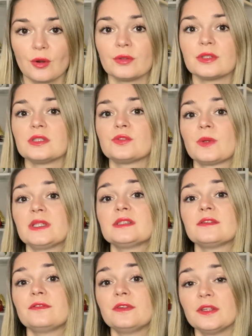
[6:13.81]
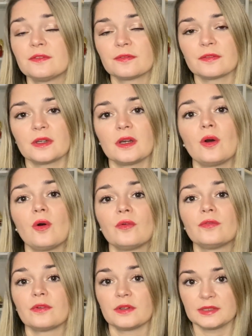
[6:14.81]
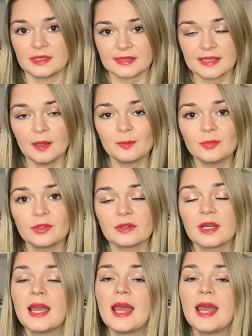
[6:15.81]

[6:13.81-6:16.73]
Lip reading: on the 25th of December,